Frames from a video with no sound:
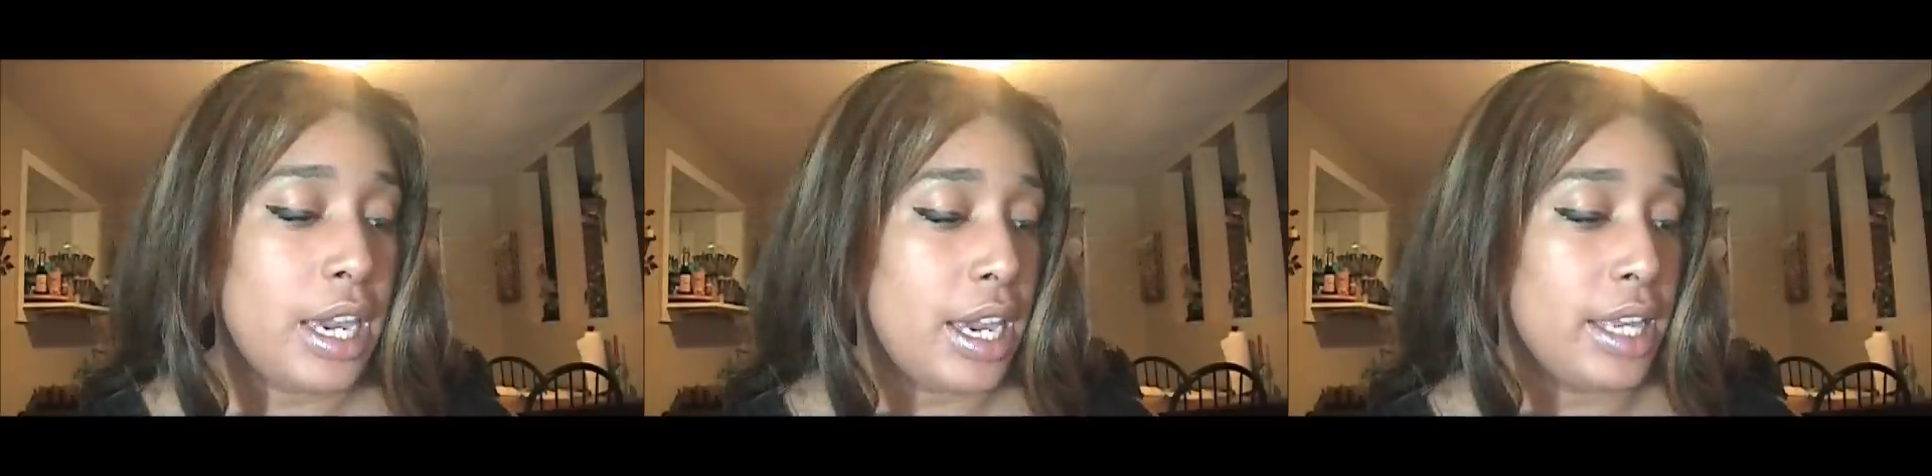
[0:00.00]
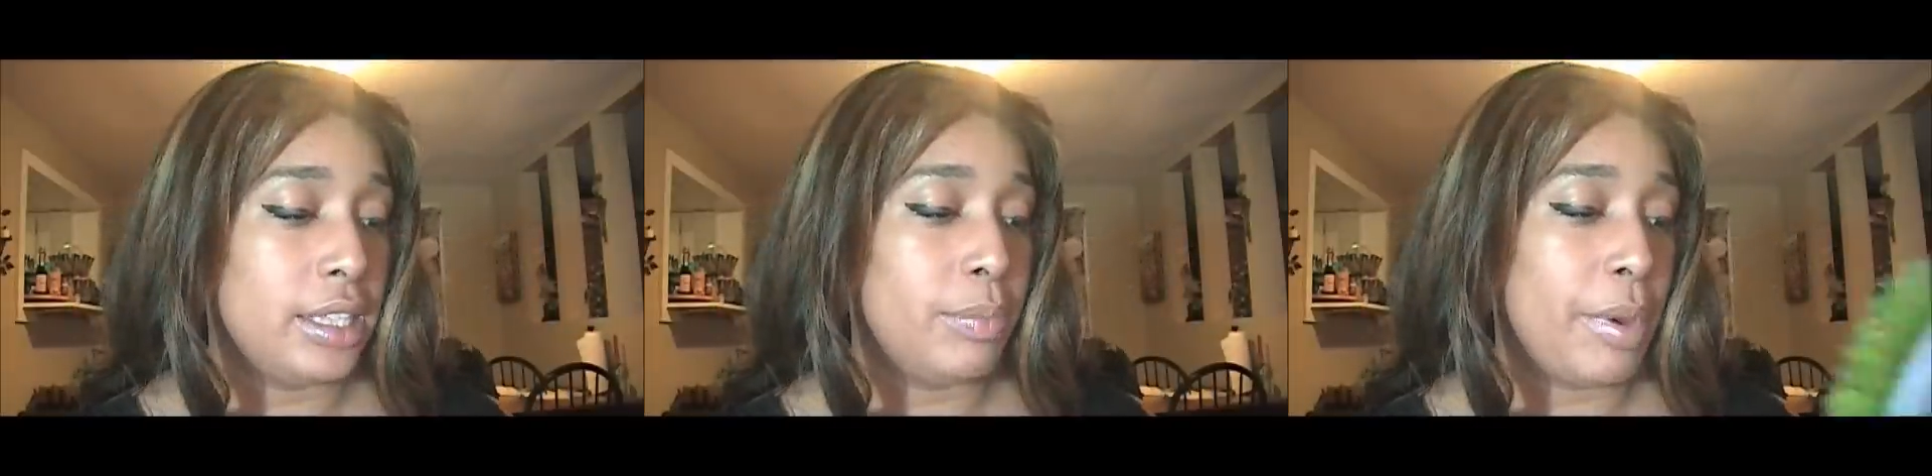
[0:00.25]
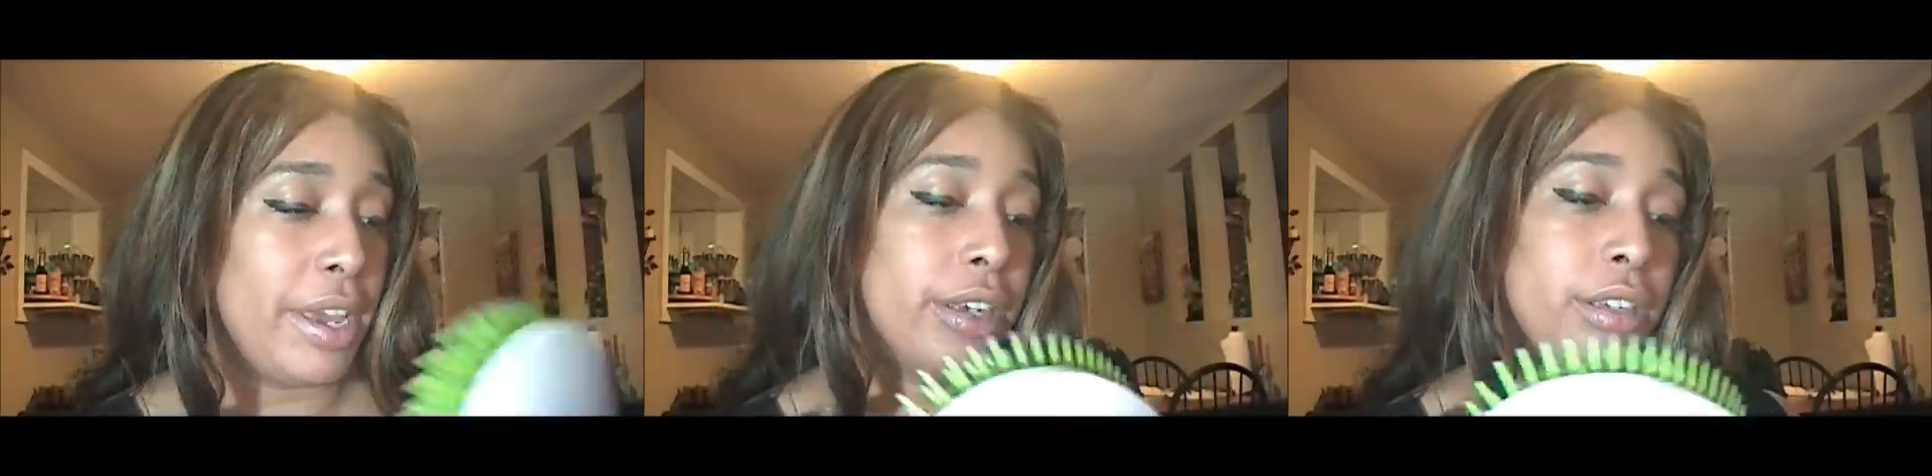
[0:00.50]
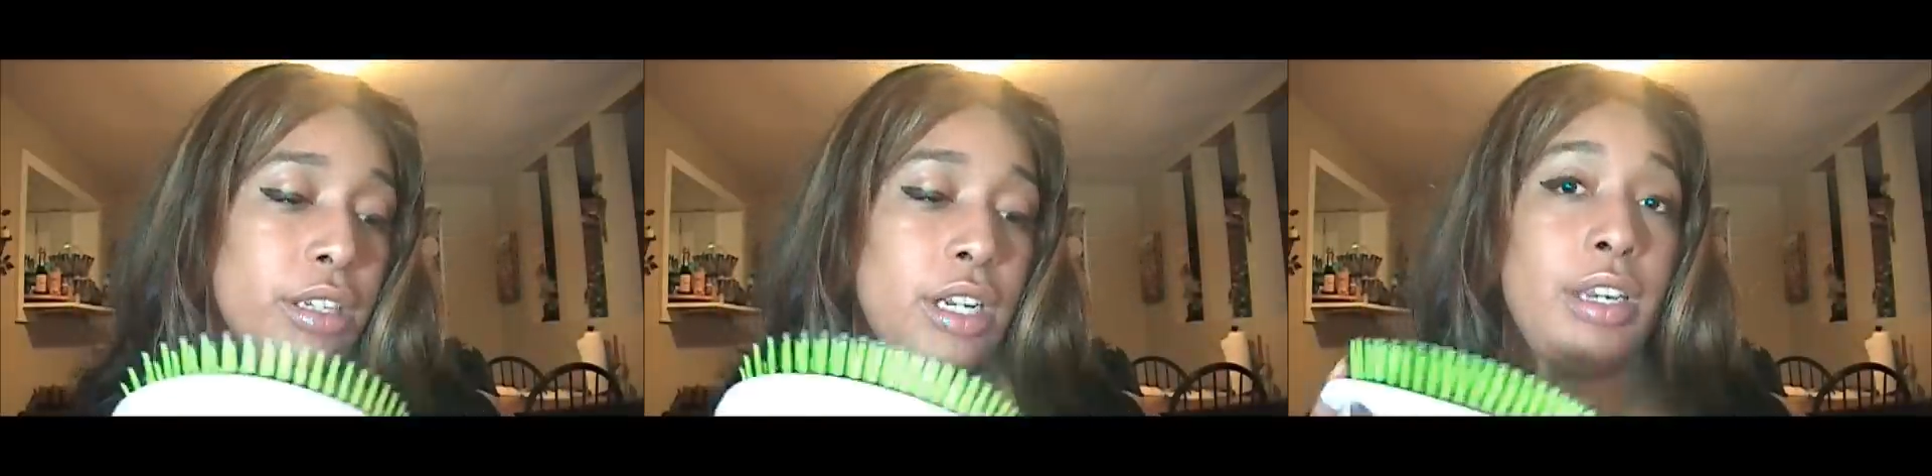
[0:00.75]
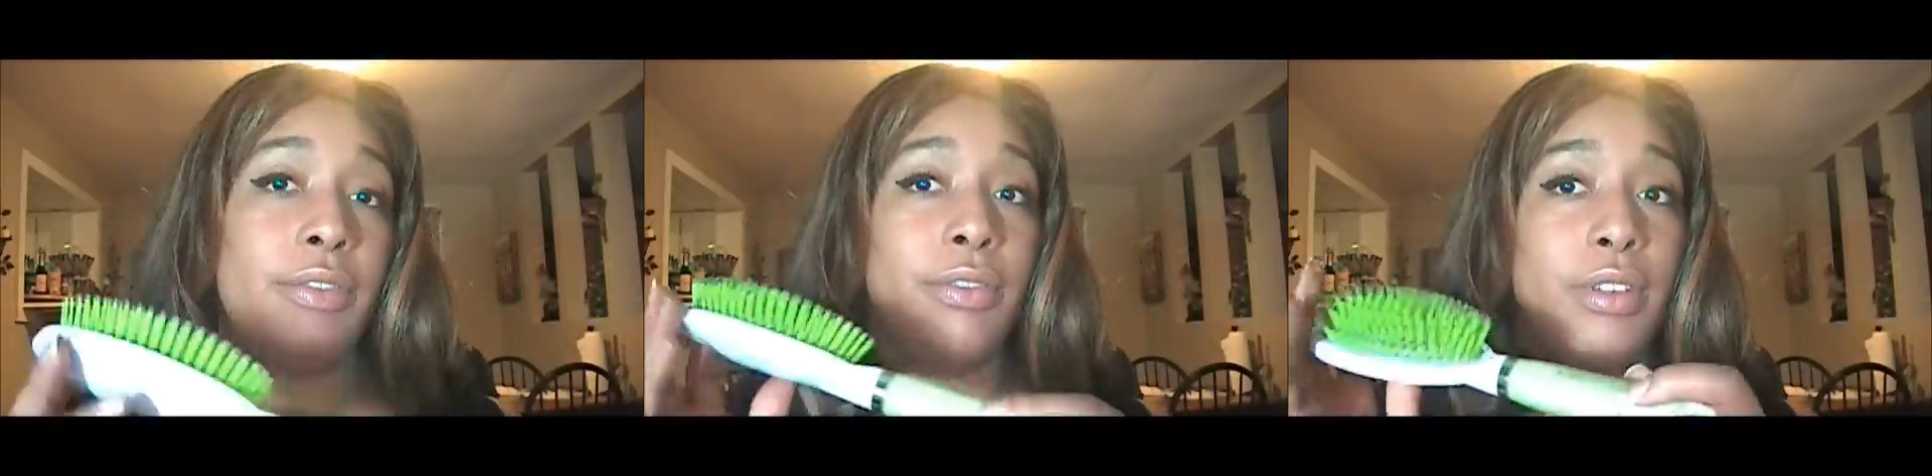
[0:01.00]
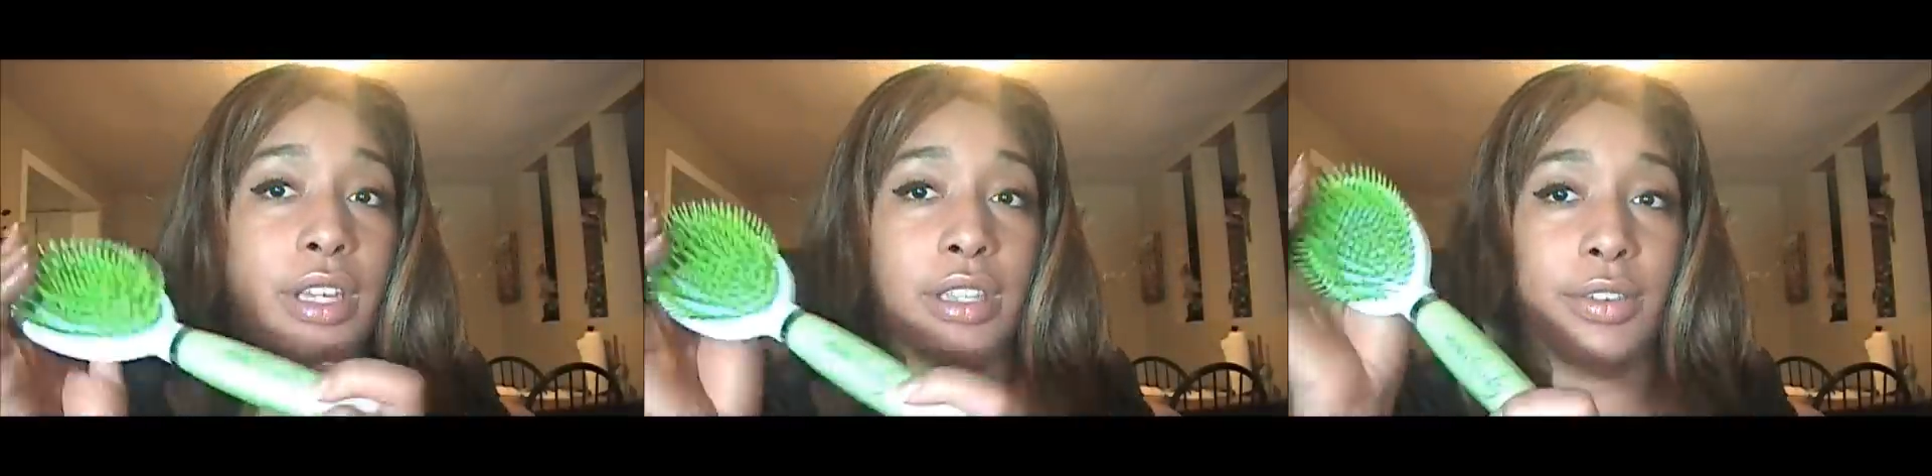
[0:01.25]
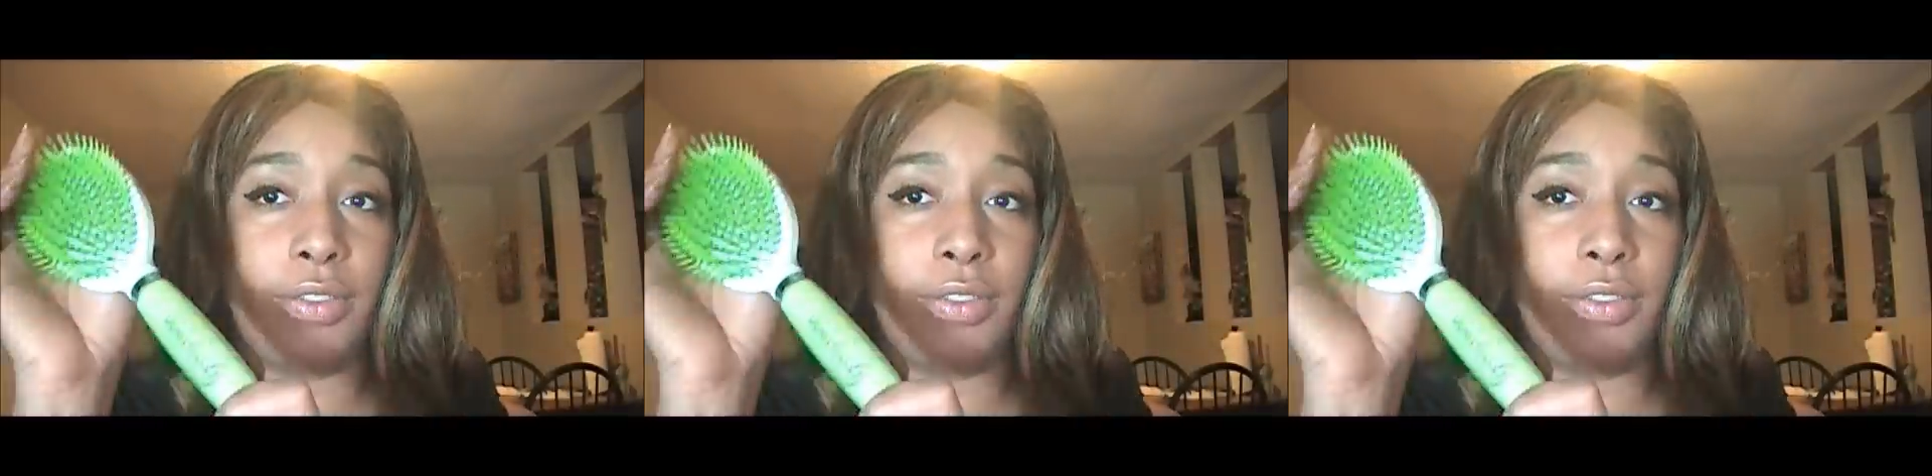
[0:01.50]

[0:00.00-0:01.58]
It's by Goody. It's a